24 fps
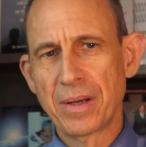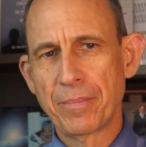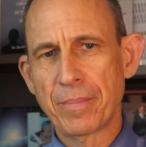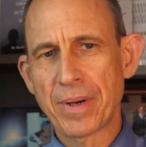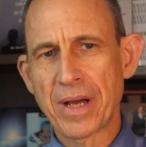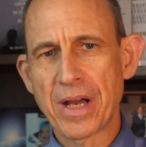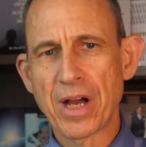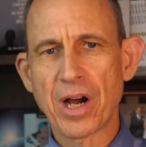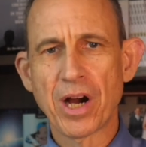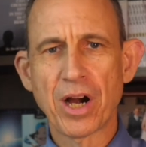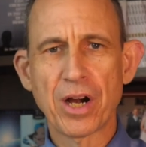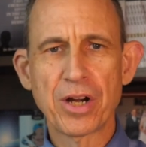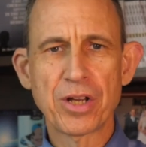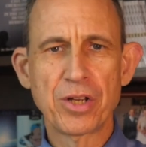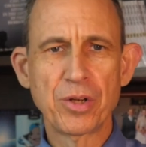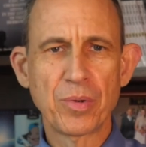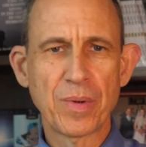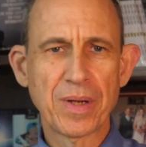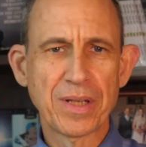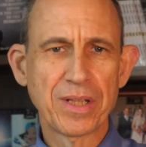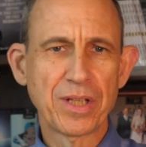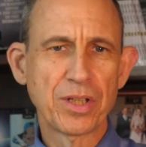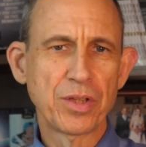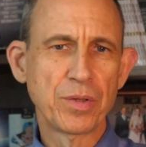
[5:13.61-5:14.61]
by
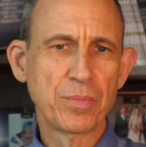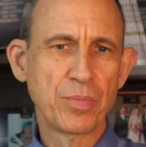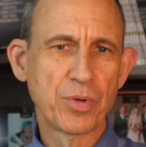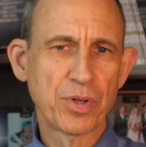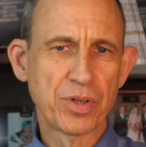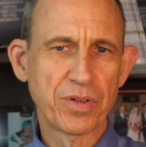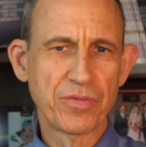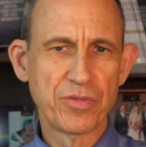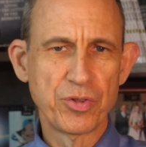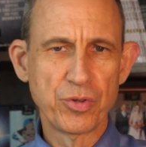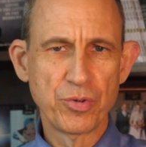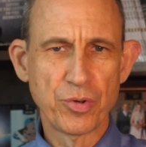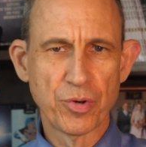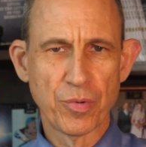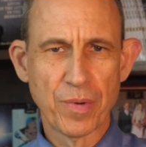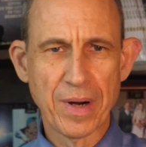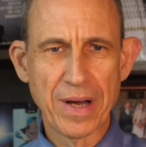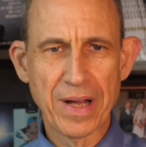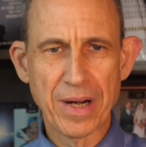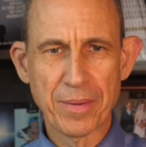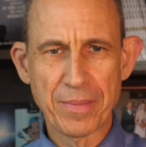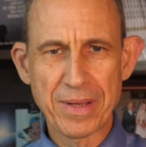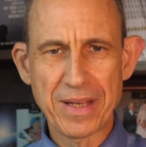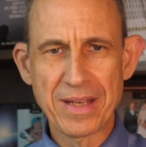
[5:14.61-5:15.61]
arguing that the book of
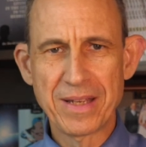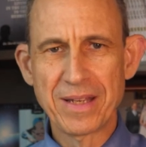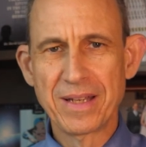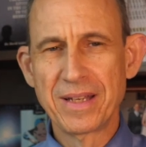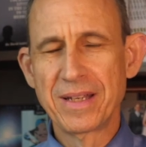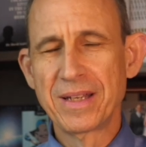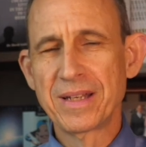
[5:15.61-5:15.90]
Deuteronomy